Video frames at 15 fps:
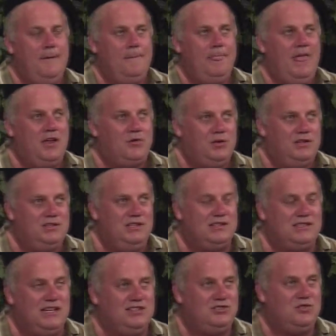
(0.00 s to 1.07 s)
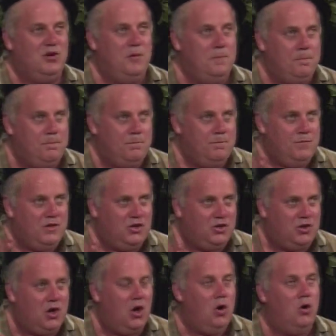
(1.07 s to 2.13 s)
And Krishna says to him,
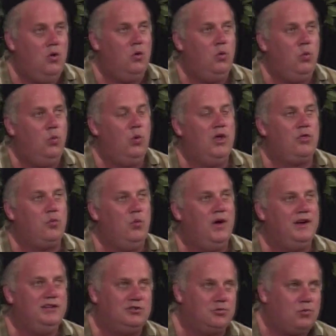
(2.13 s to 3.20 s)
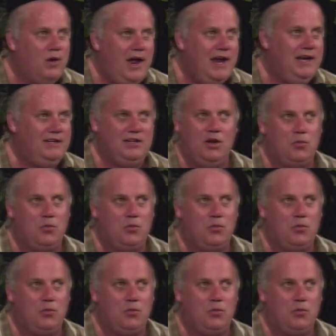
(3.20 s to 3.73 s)
go with what is right,